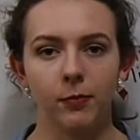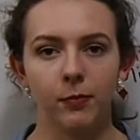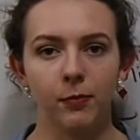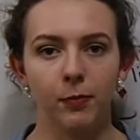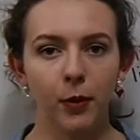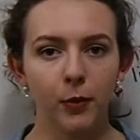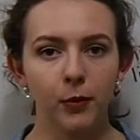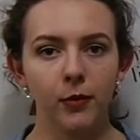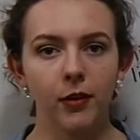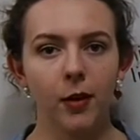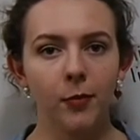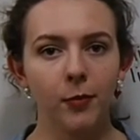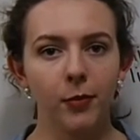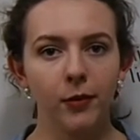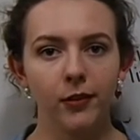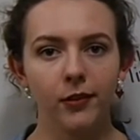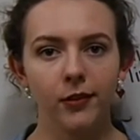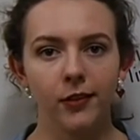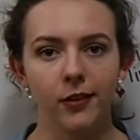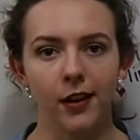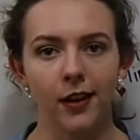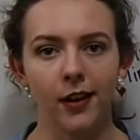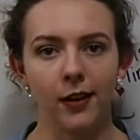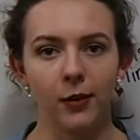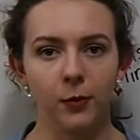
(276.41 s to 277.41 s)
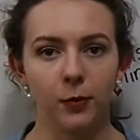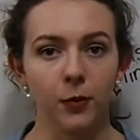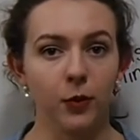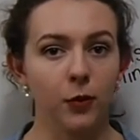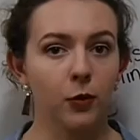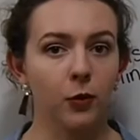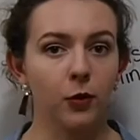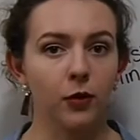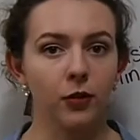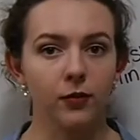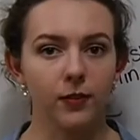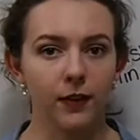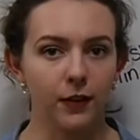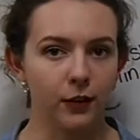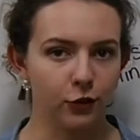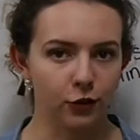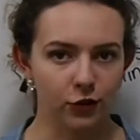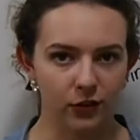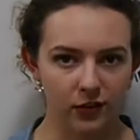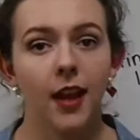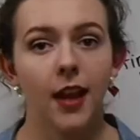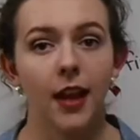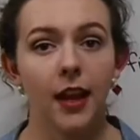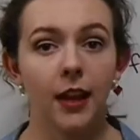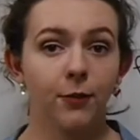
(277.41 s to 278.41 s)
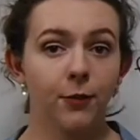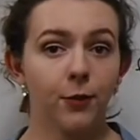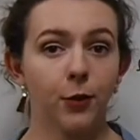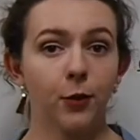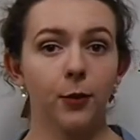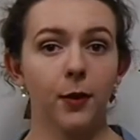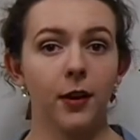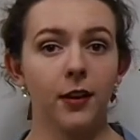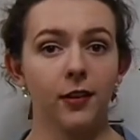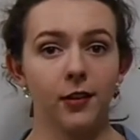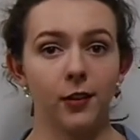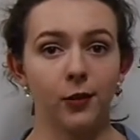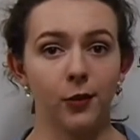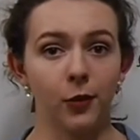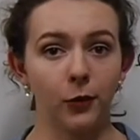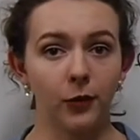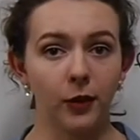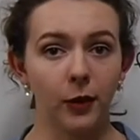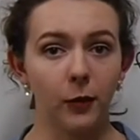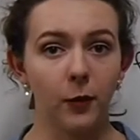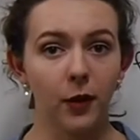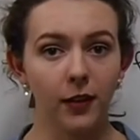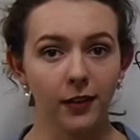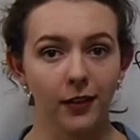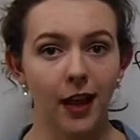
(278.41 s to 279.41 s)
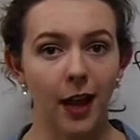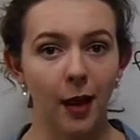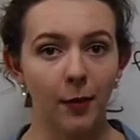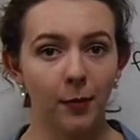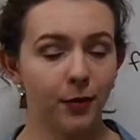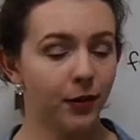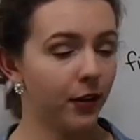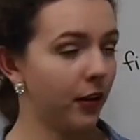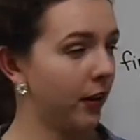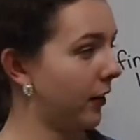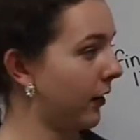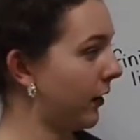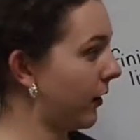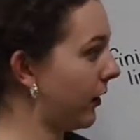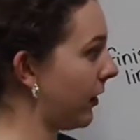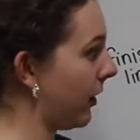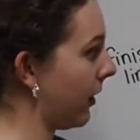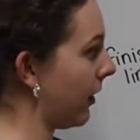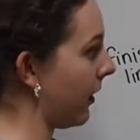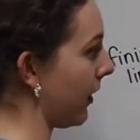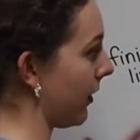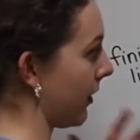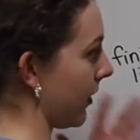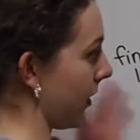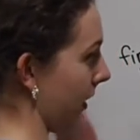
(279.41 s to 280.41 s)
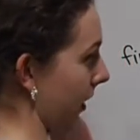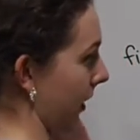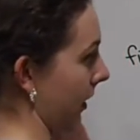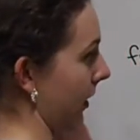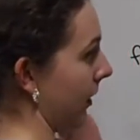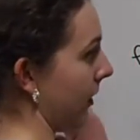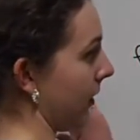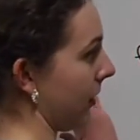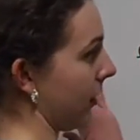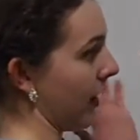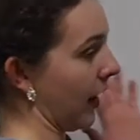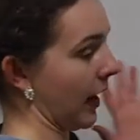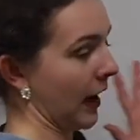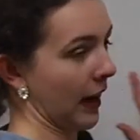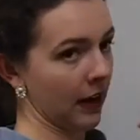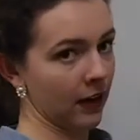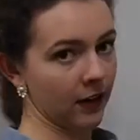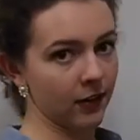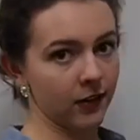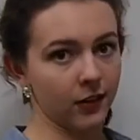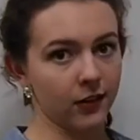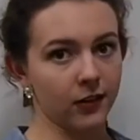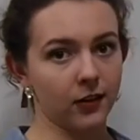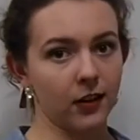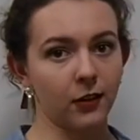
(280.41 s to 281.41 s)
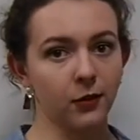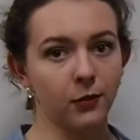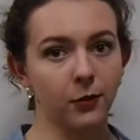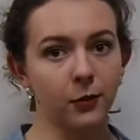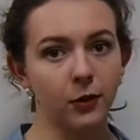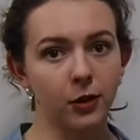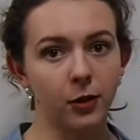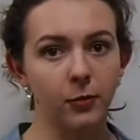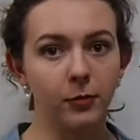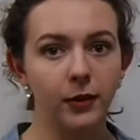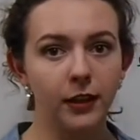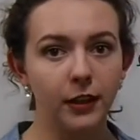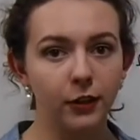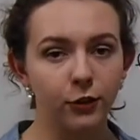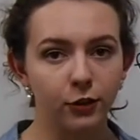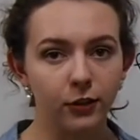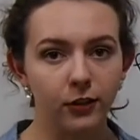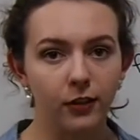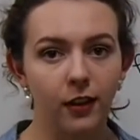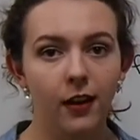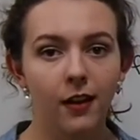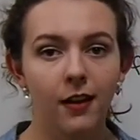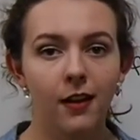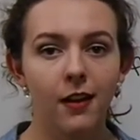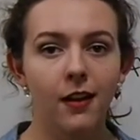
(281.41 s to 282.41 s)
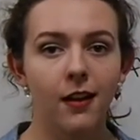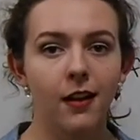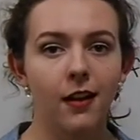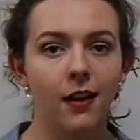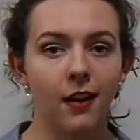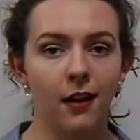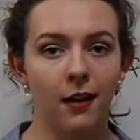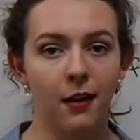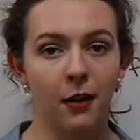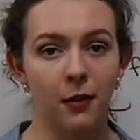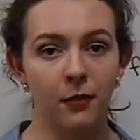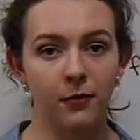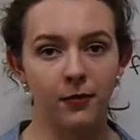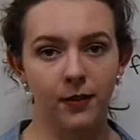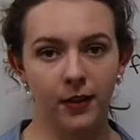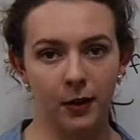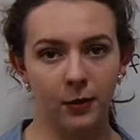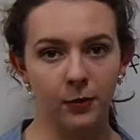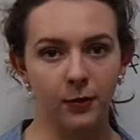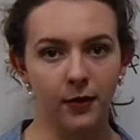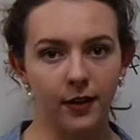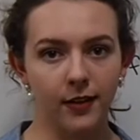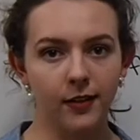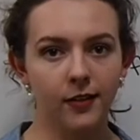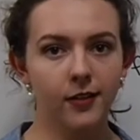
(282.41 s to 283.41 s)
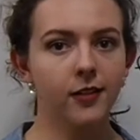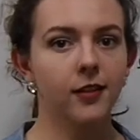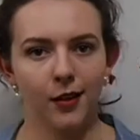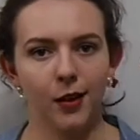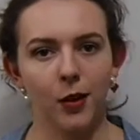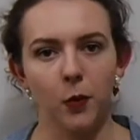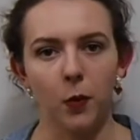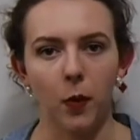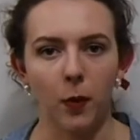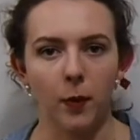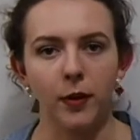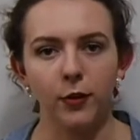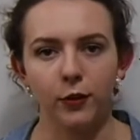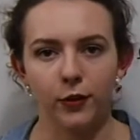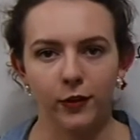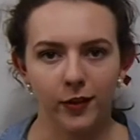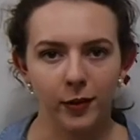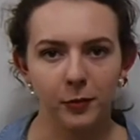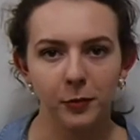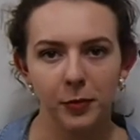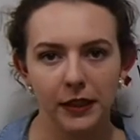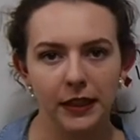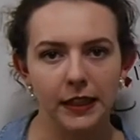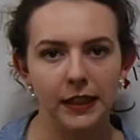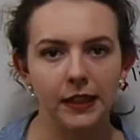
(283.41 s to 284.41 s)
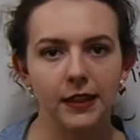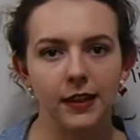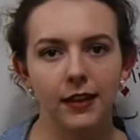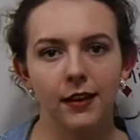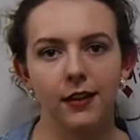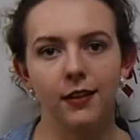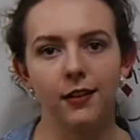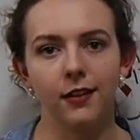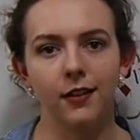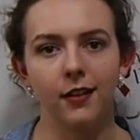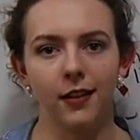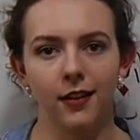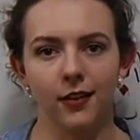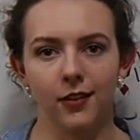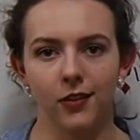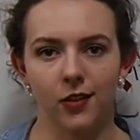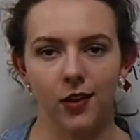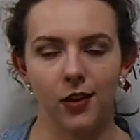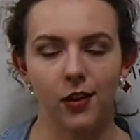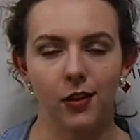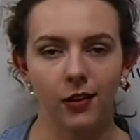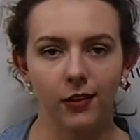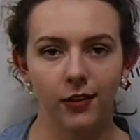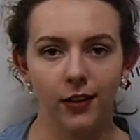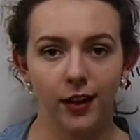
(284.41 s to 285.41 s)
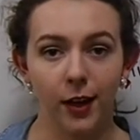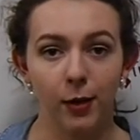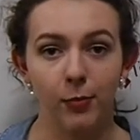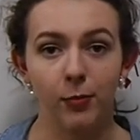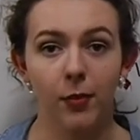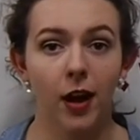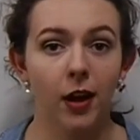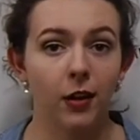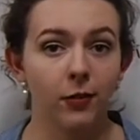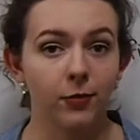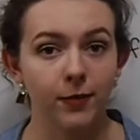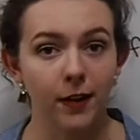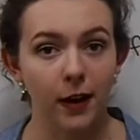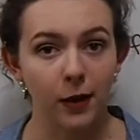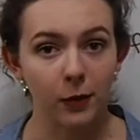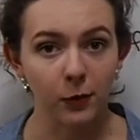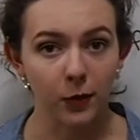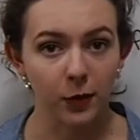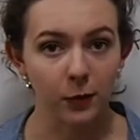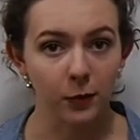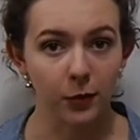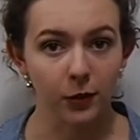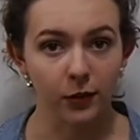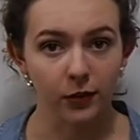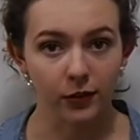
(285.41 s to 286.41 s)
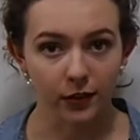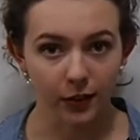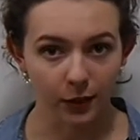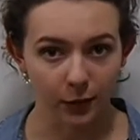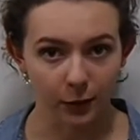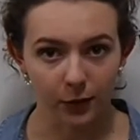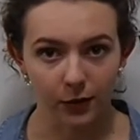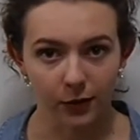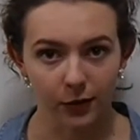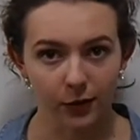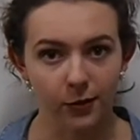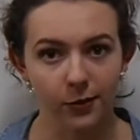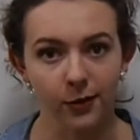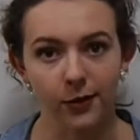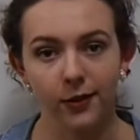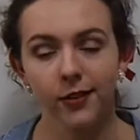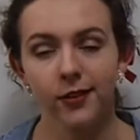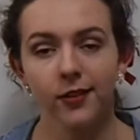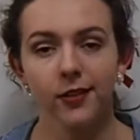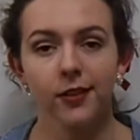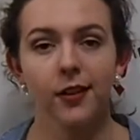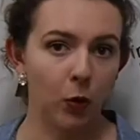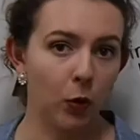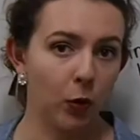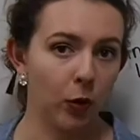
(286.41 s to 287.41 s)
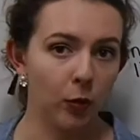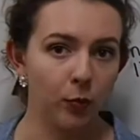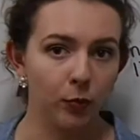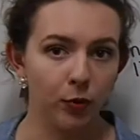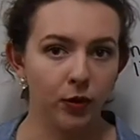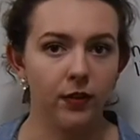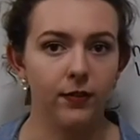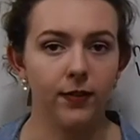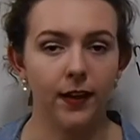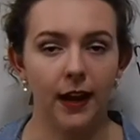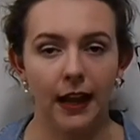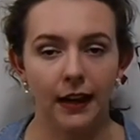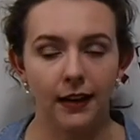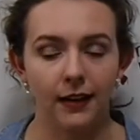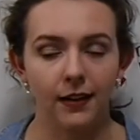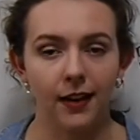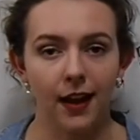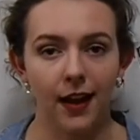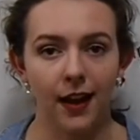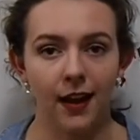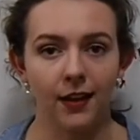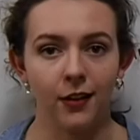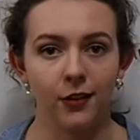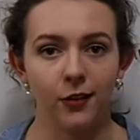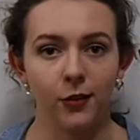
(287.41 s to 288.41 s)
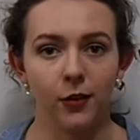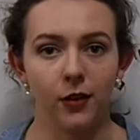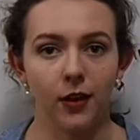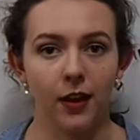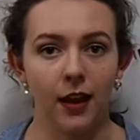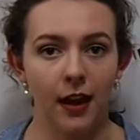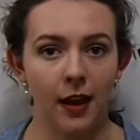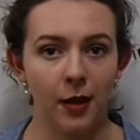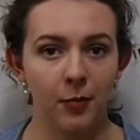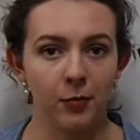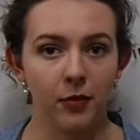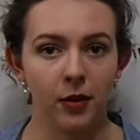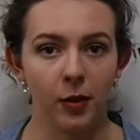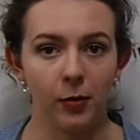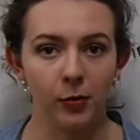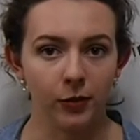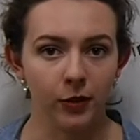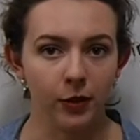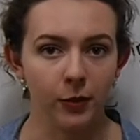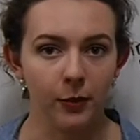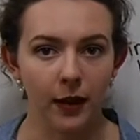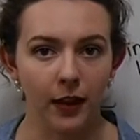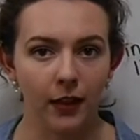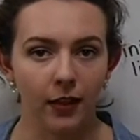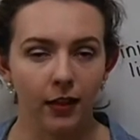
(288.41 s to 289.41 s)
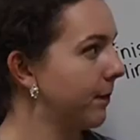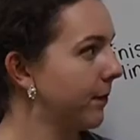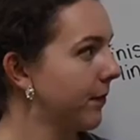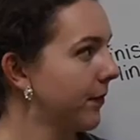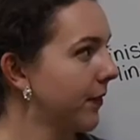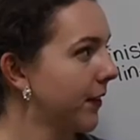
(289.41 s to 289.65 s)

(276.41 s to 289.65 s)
boat numbers and record finishes. If your race is only one lap, this is a successful completion of a race. What we just completed here is called a modified windward leeward course, or abbreviated as MWL.